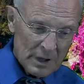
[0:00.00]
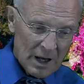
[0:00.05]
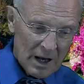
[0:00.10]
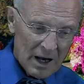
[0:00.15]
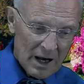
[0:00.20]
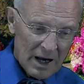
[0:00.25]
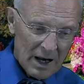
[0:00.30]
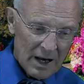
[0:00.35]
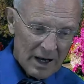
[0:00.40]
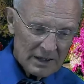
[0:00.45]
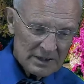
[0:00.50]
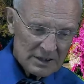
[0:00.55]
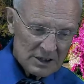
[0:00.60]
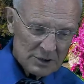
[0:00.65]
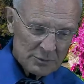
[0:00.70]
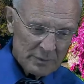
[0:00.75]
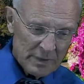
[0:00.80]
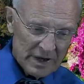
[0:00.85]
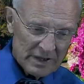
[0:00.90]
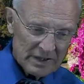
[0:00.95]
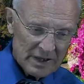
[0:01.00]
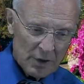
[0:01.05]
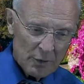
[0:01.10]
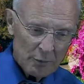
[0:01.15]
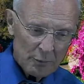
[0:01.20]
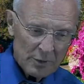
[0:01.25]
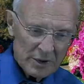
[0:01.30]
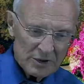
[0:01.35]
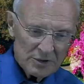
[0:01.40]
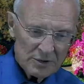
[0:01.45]
I suspect that
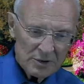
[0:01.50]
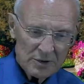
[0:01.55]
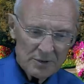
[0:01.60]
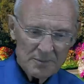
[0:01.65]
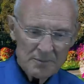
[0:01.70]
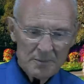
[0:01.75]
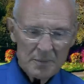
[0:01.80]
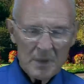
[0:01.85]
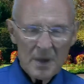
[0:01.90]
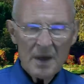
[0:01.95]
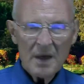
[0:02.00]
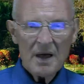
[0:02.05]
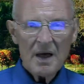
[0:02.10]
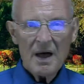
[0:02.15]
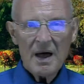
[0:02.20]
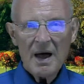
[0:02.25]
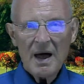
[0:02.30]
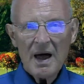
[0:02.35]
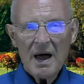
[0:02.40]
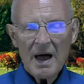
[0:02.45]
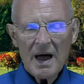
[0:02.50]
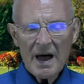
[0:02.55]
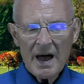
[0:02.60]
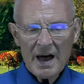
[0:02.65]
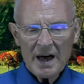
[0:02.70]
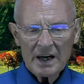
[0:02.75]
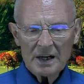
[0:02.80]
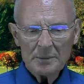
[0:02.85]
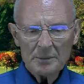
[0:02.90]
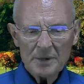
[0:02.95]
would be true.
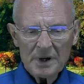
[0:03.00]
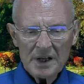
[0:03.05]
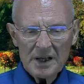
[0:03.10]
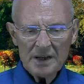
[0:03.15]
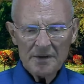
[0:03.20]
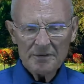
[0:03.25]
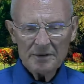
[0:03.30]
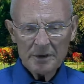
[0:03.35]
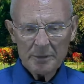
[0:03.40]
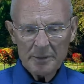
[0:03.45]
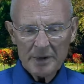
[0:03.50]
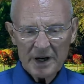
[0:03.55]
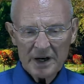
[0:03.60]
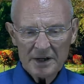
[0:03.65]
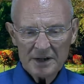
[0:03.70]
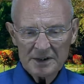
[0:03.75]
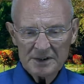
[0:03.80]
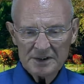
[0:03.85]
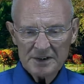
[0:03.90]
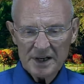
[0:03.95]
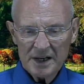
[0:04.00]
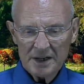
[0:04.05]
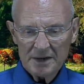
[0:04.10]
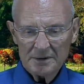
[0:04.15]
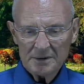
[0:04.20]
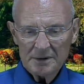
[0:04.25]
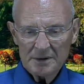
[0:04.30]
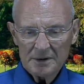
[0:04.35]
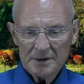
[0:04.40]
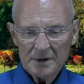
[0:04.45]
Adam and Eve committed a sin,